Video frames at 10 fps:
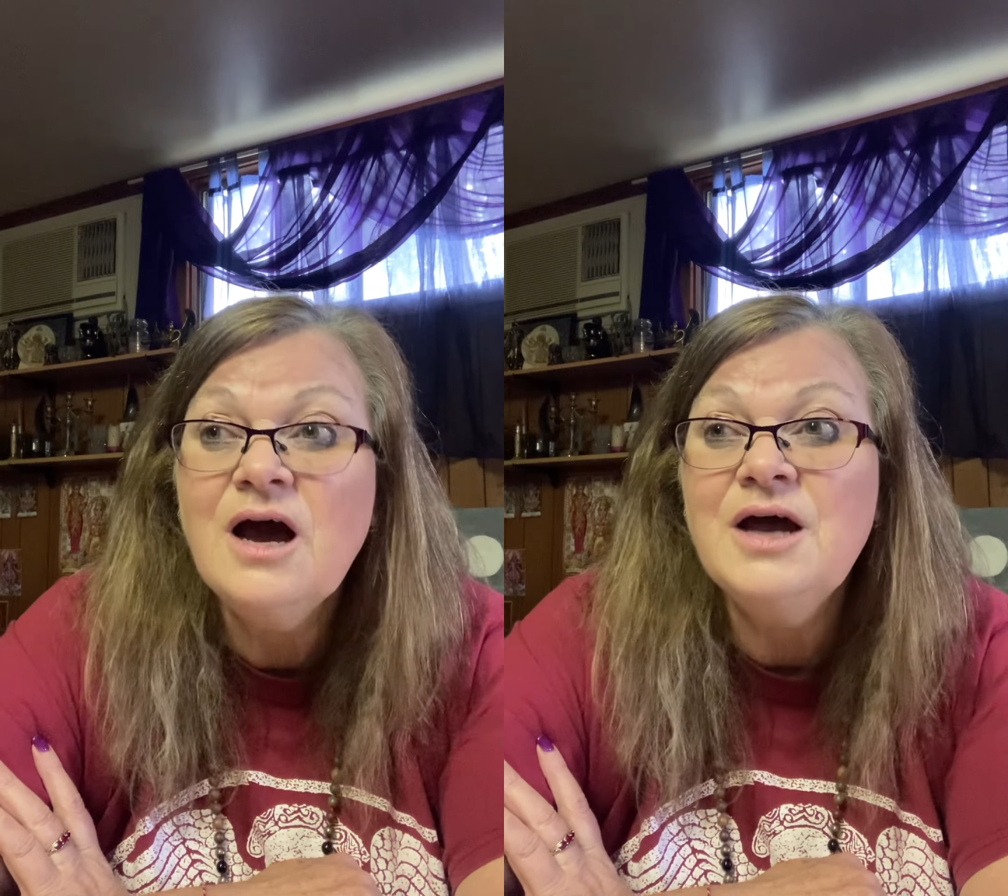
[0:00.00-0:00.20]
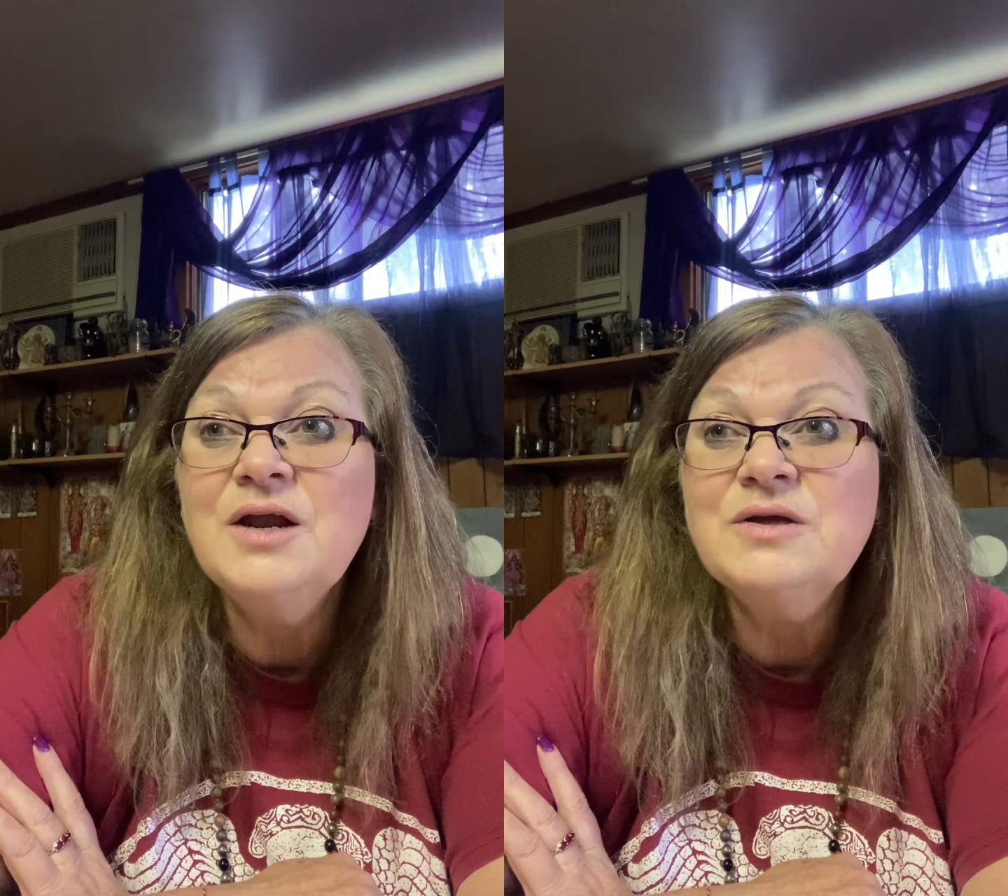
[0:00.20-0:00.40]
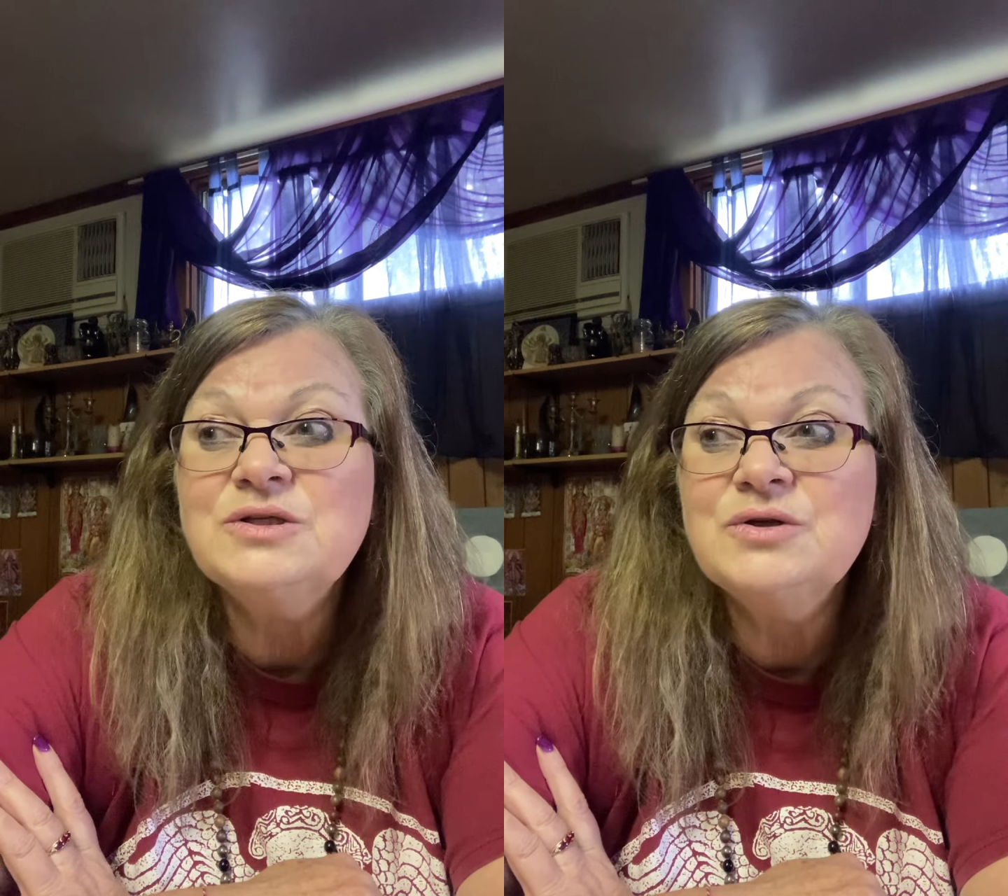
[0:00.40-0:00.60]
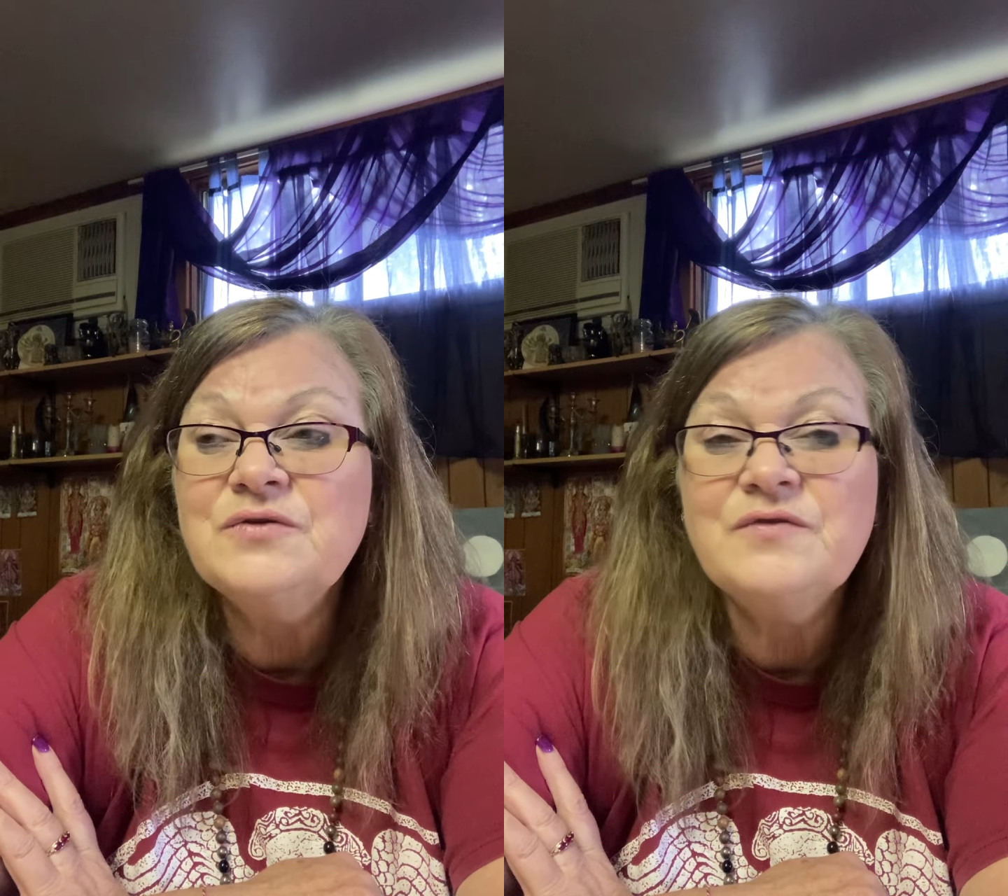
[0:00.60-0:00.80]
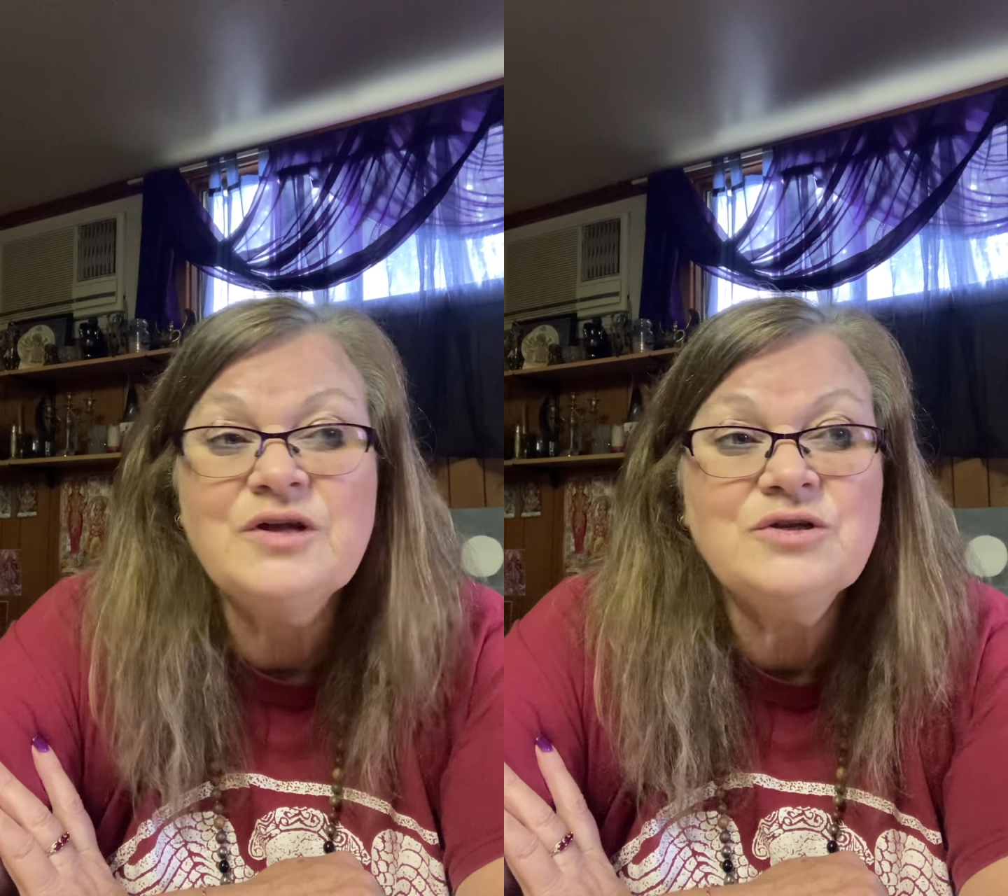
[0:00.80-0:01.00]
I know it's sort
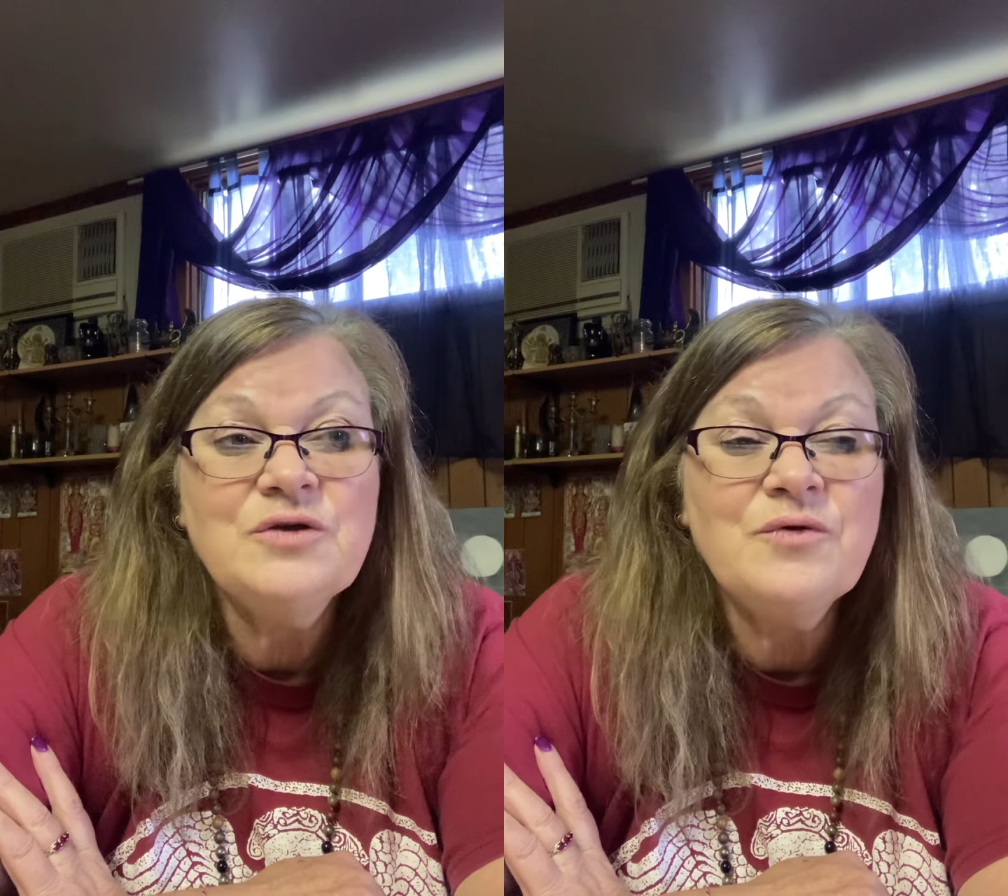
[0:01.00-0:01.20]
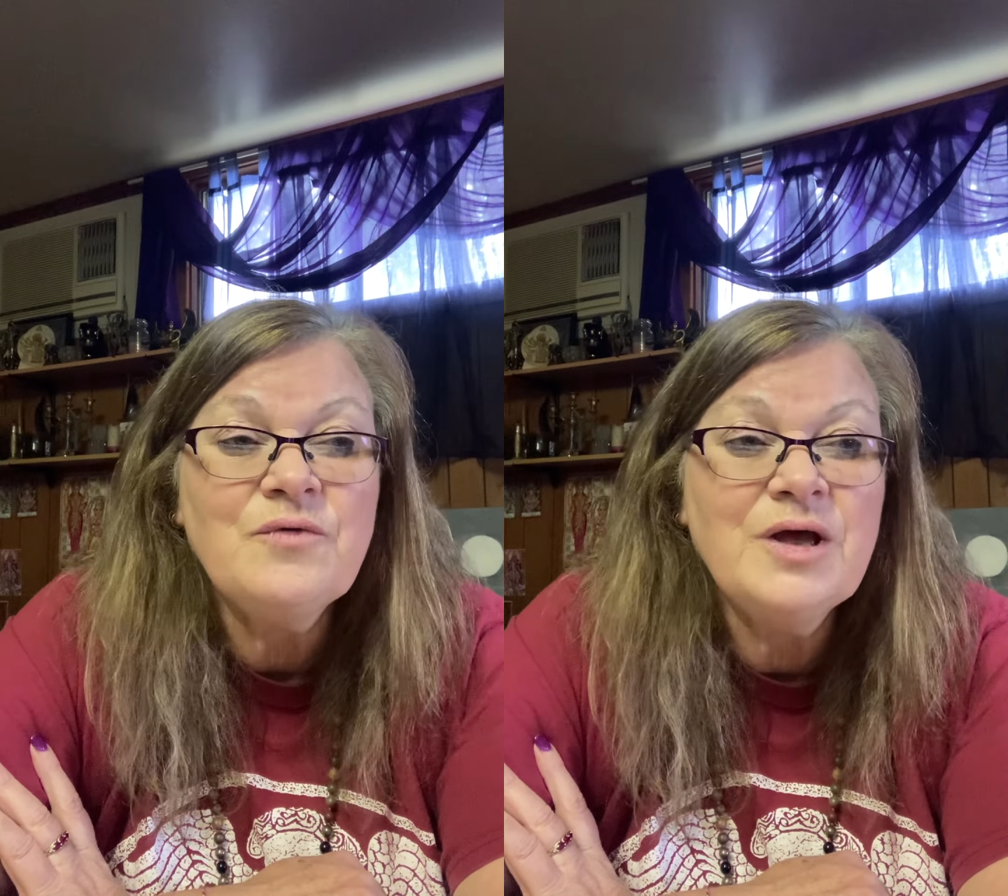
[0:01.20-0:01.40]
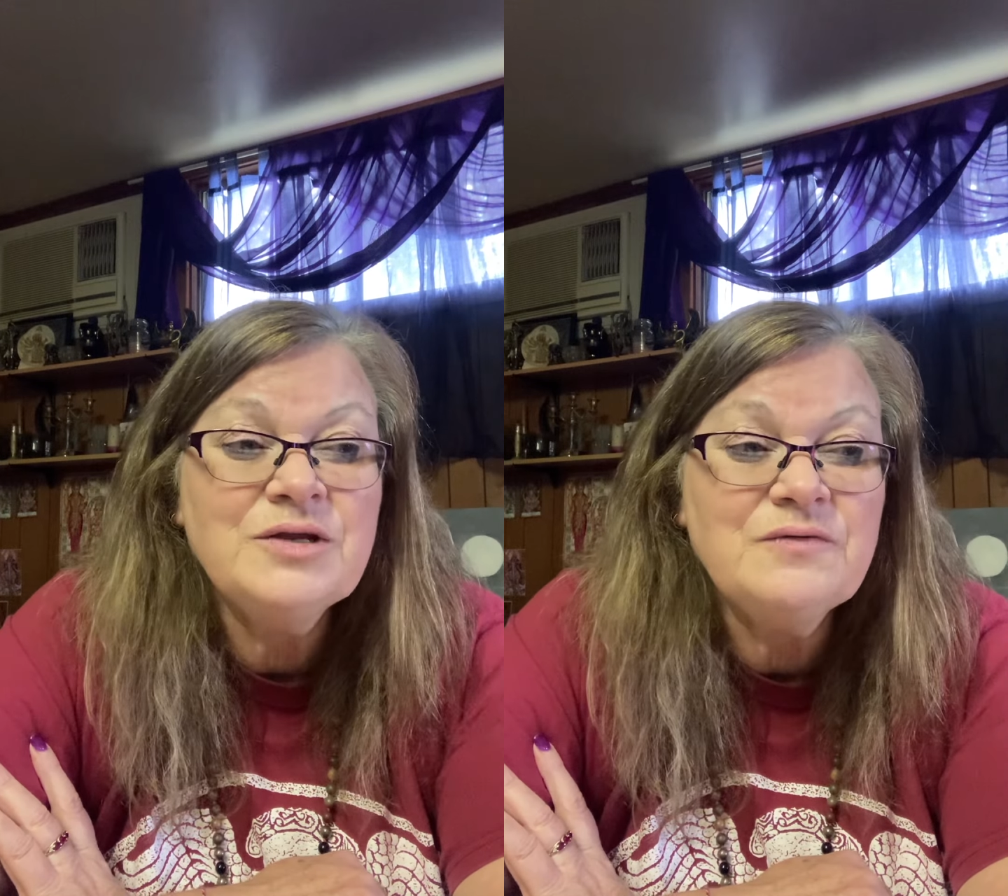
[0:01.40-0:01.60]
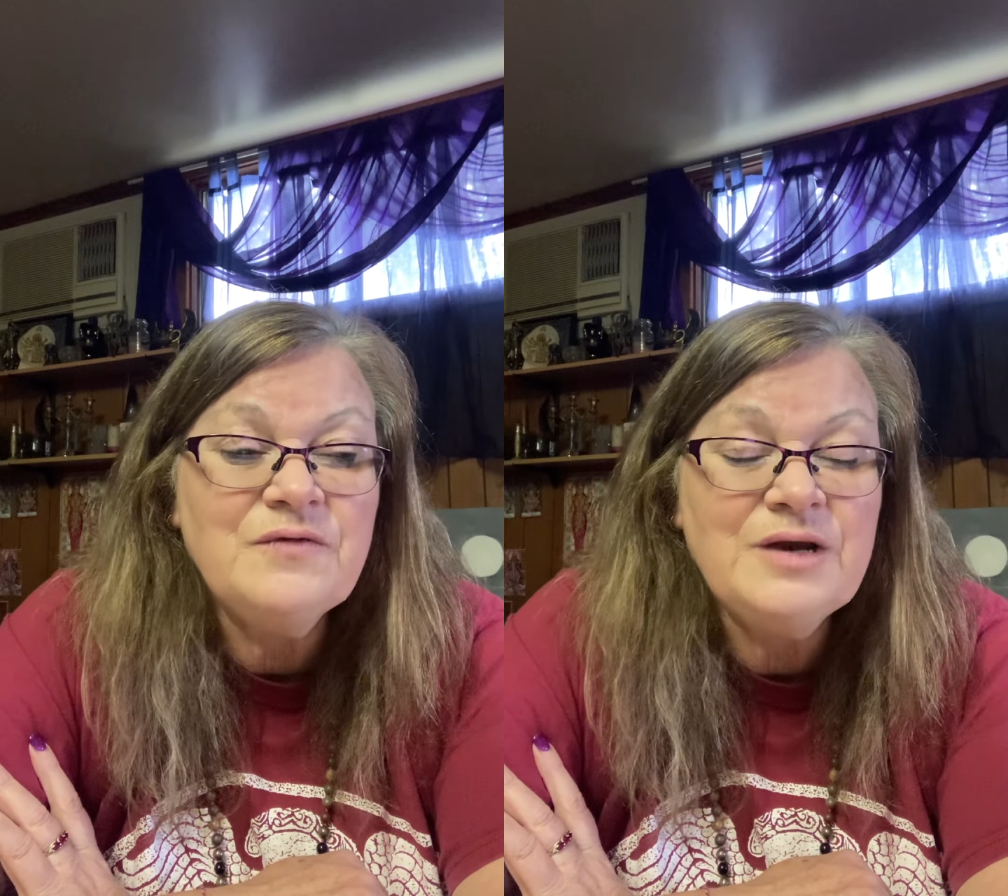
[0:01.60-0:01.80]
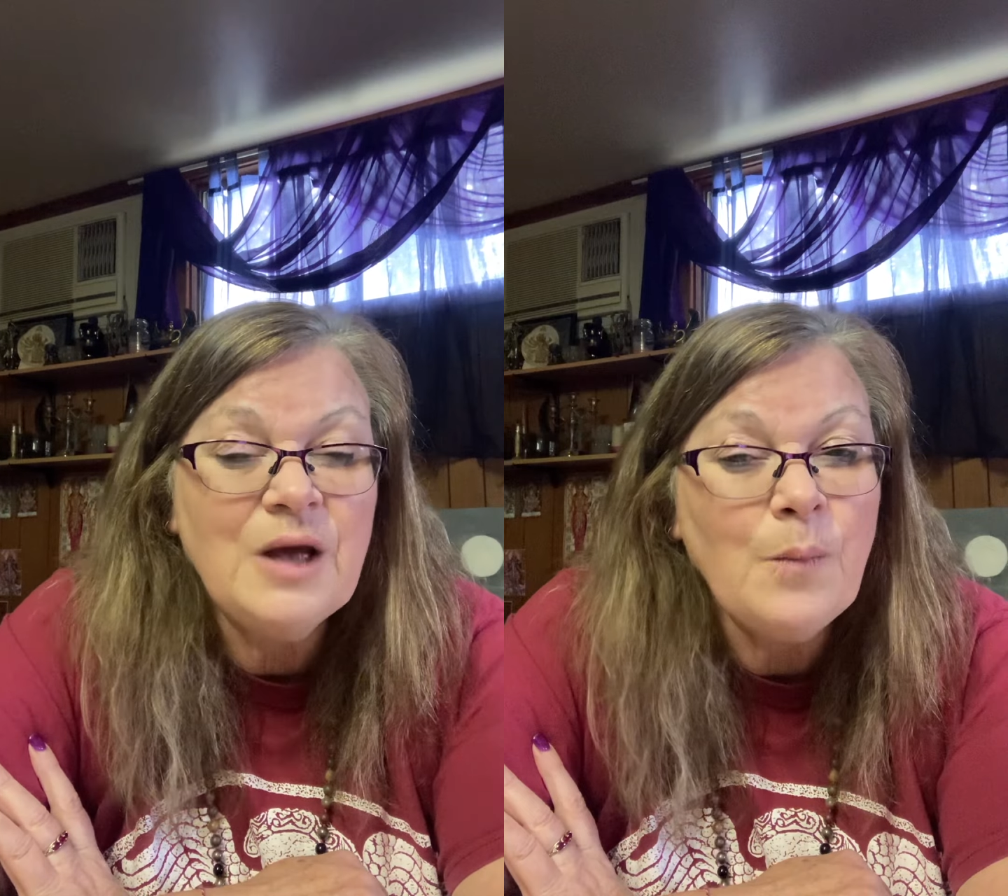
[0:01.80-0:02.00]
of like doing the rounds of
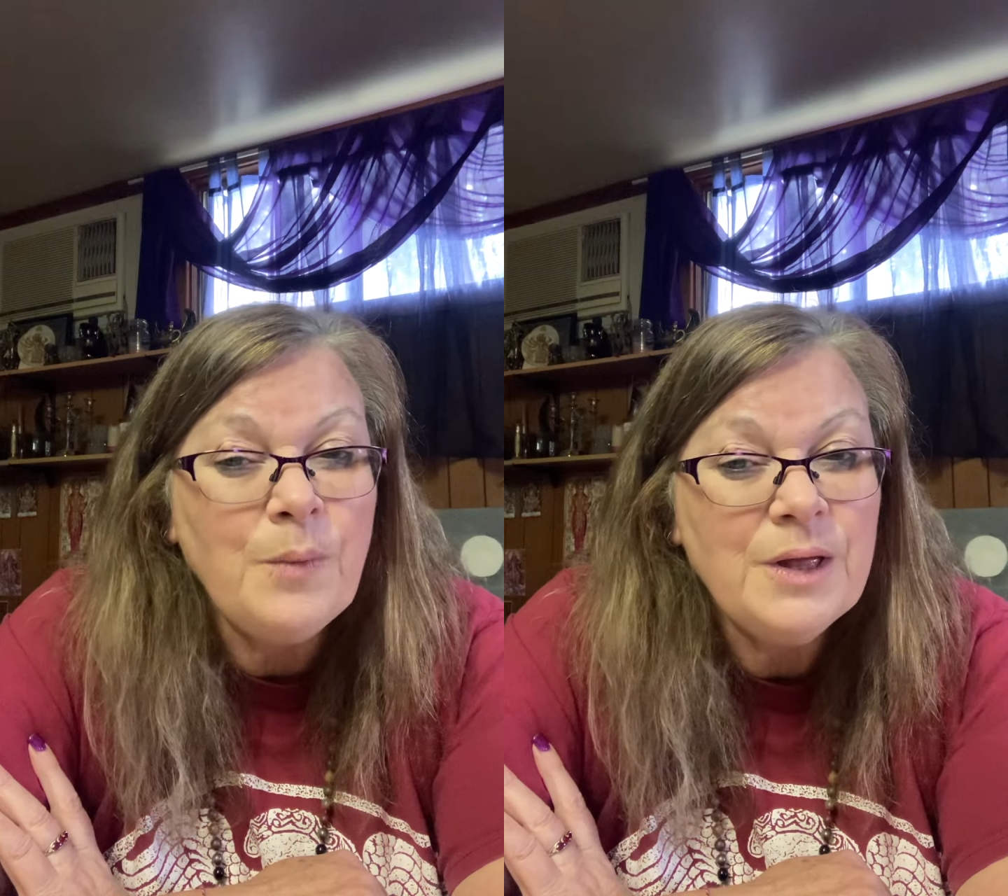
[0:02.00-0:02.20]
N L